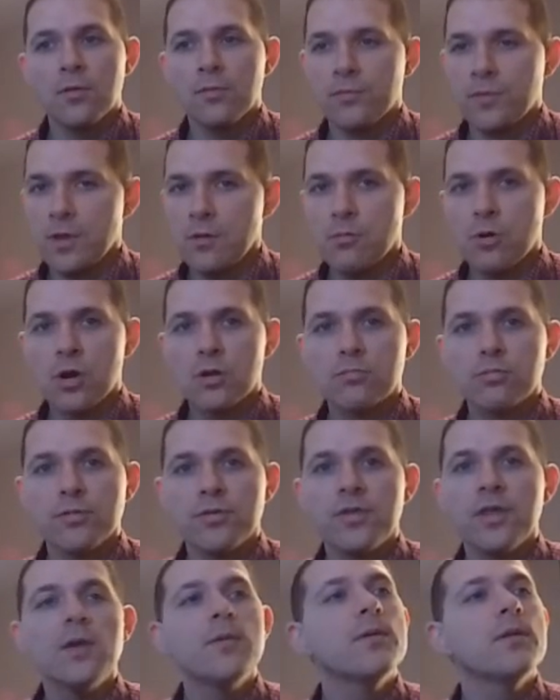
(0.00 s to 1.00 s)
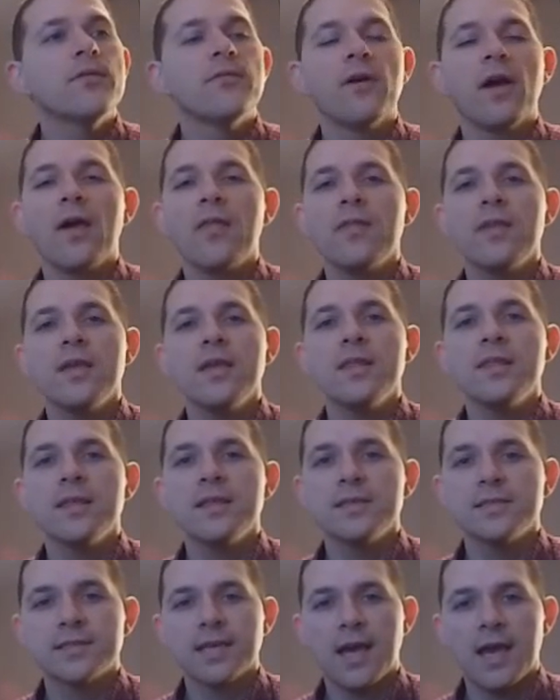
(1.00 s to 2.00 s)
they worked with him, and finally they
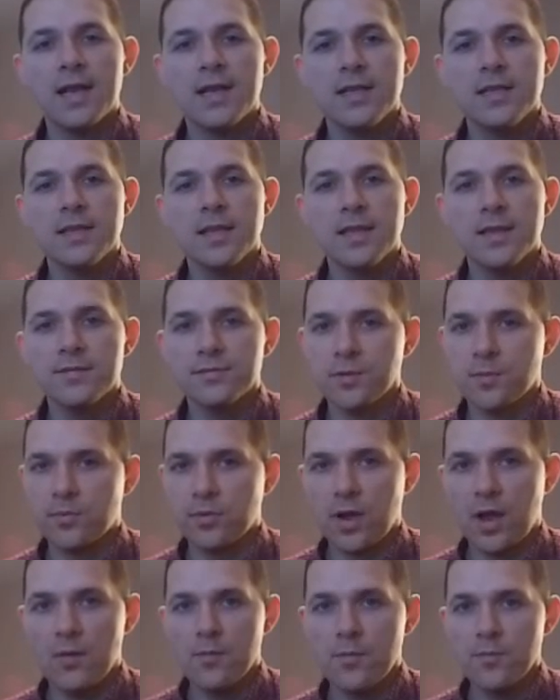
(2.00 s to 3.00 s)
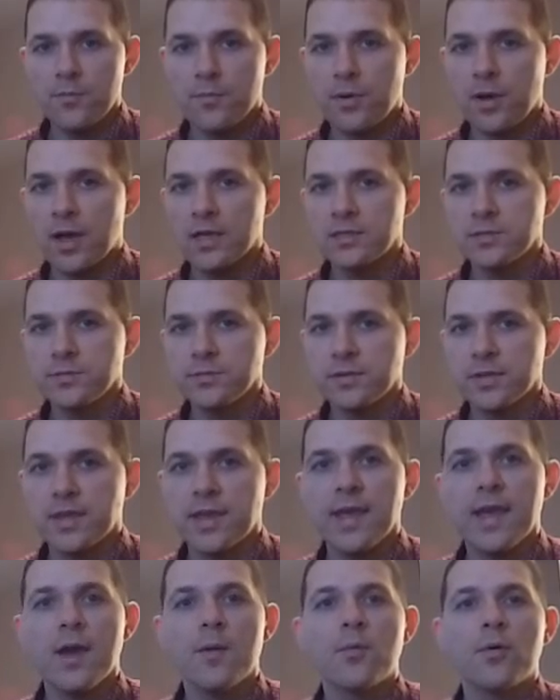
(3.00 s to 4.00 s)
decided that it was a problem possibly with the
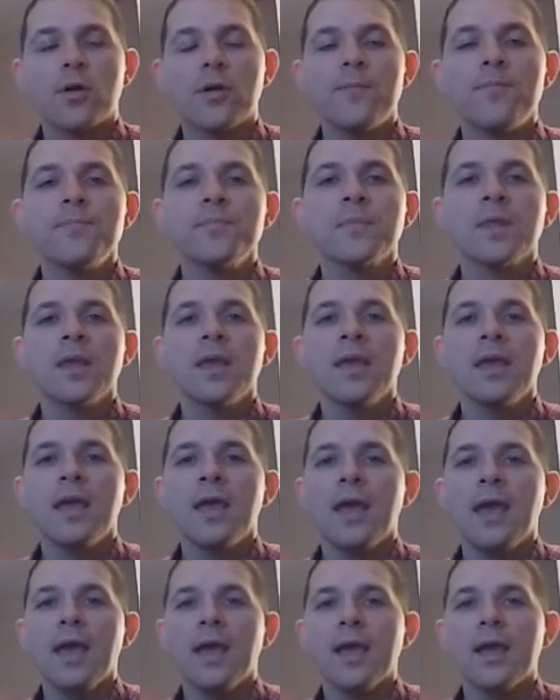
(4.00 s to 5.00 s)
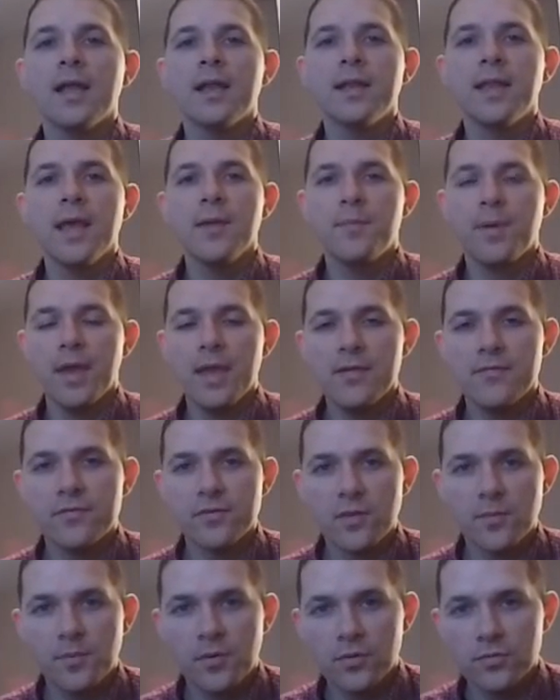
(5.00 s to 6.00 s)
camera, and they paid for
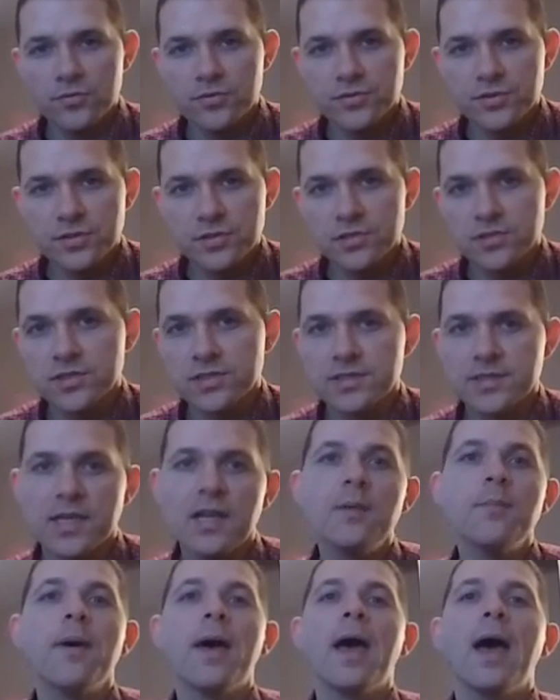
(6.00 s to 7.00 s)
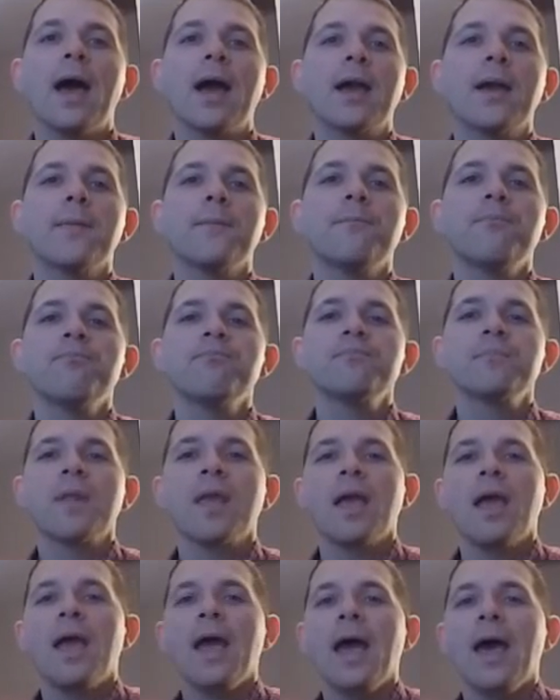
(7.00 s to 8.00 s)
the postage to send it back,
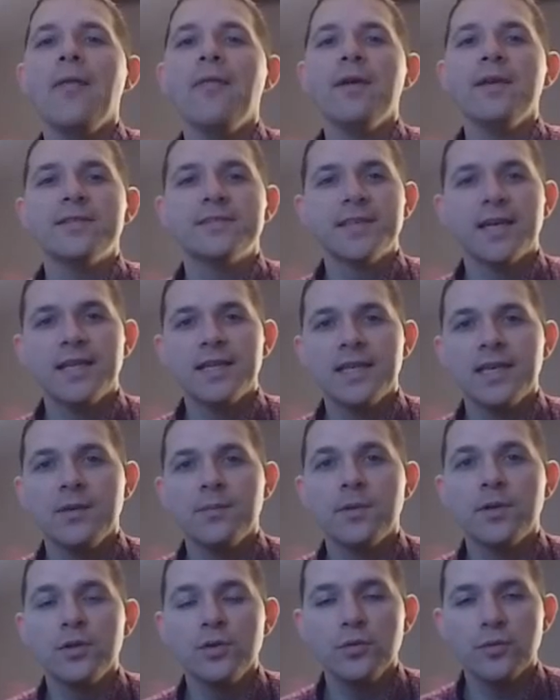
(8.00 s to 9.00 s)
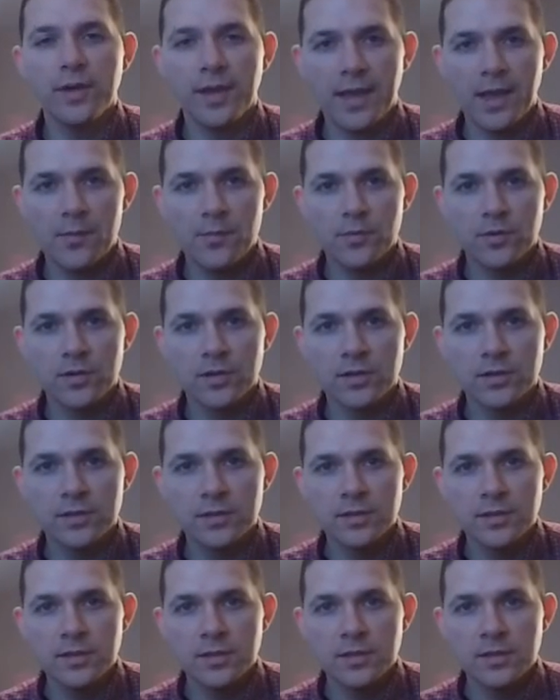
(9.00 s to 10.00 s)
and they sent him a new camera
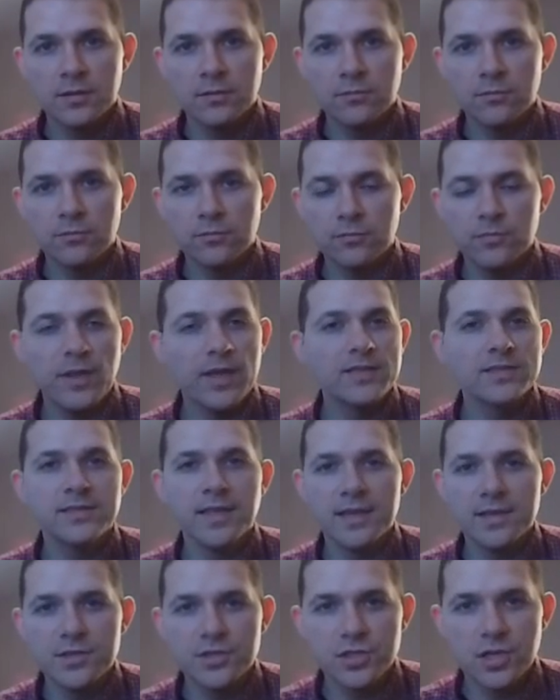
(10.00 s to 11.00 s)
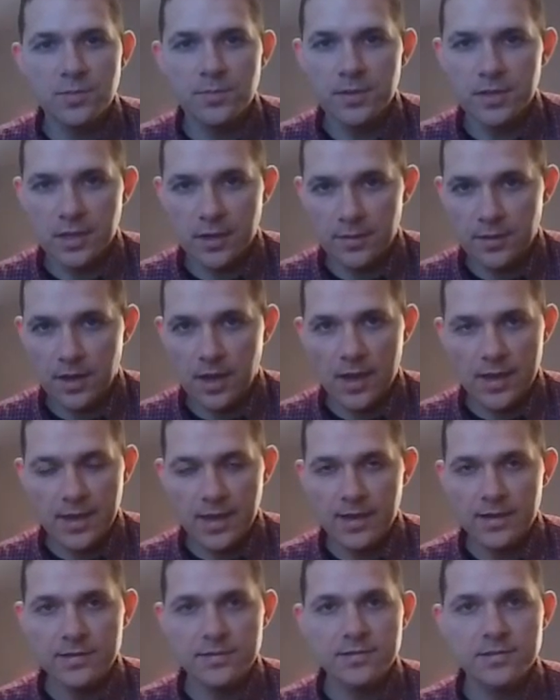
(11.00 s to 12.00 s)
next day shipping, I
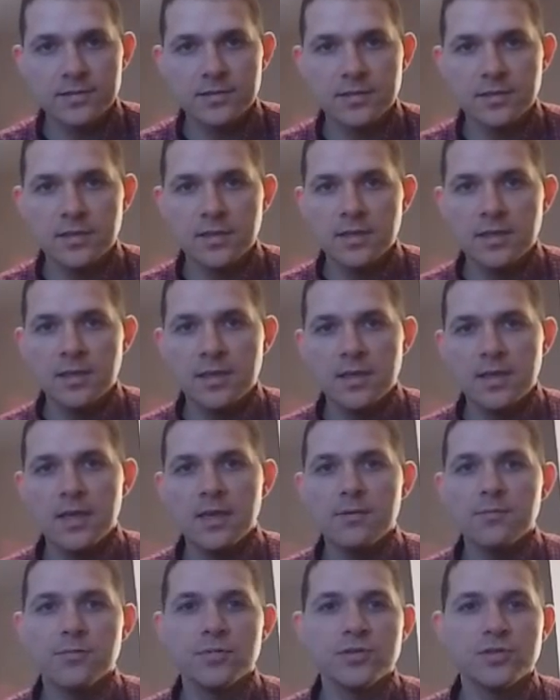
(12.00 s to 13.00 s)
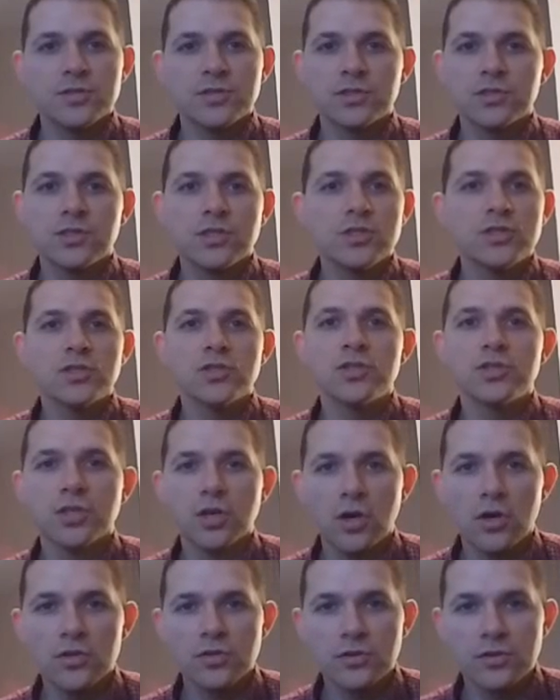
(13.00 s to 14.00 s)
guess. Which, just to
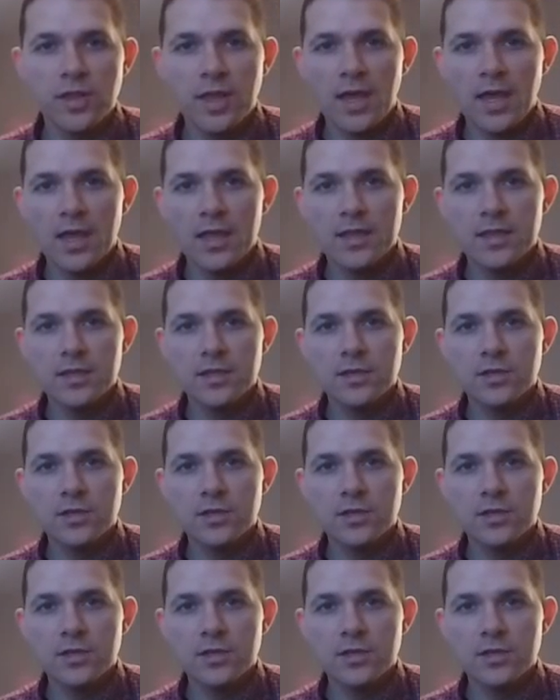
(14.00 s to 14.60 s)
show you that